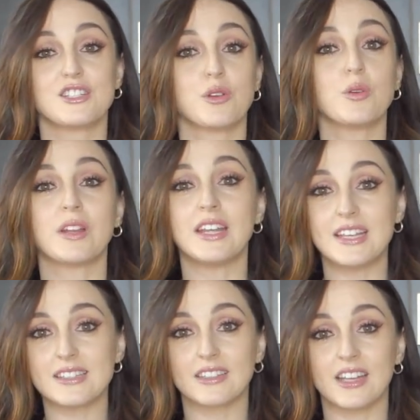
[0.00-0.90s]
so you can
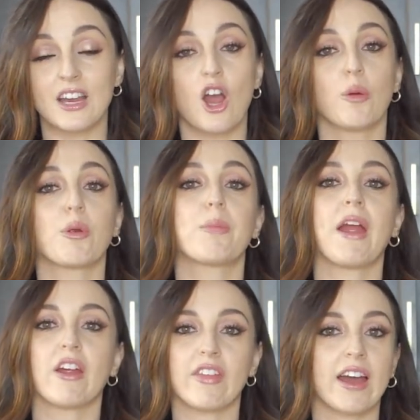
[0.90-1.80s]
easily
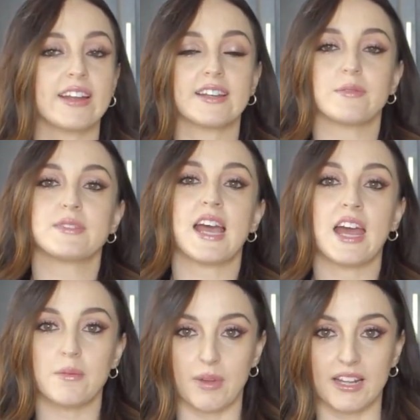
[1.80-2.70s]
prepare that in
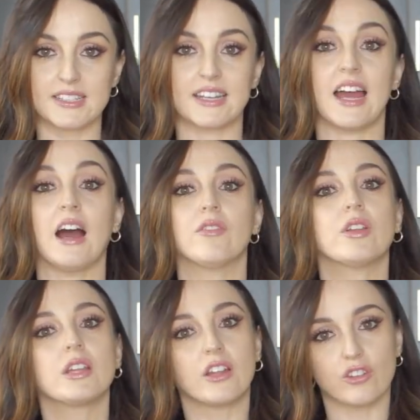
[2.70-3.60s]
10 minutes and
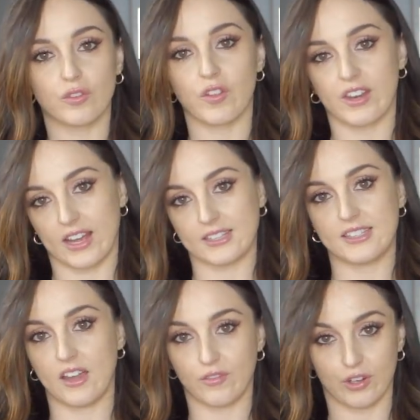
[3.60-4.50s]
have lunch for the next
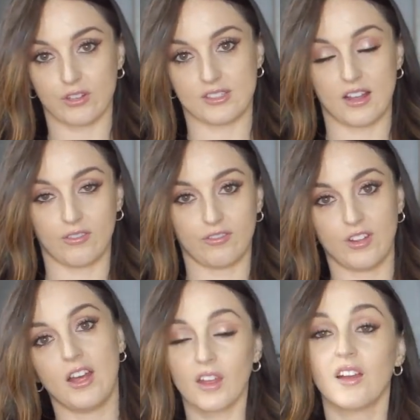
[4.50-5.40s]
day for yourself.
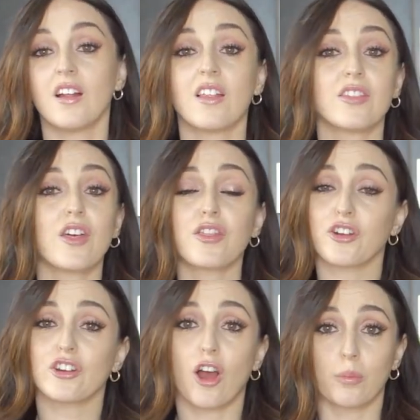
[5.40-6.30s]
The
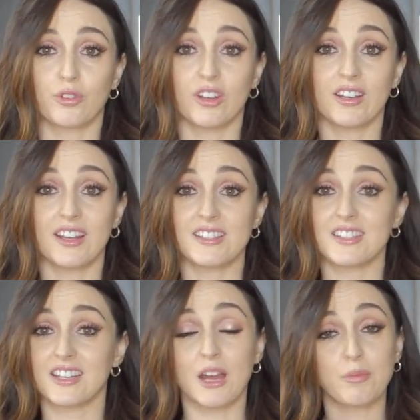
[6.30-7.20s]
third option
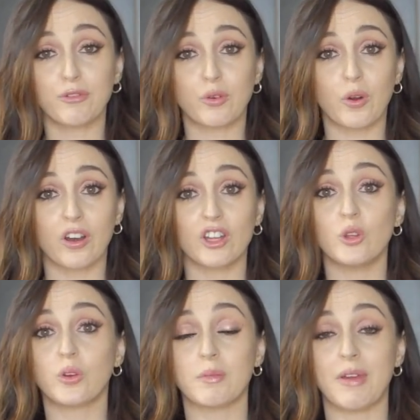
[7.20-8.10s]
is the night before
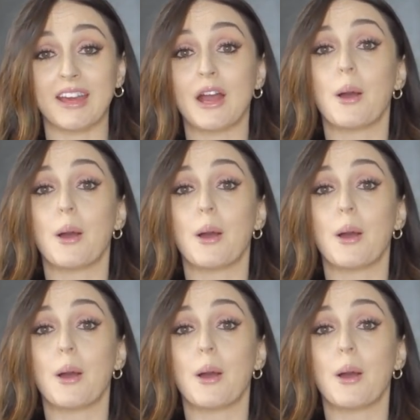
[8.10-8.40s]
you can make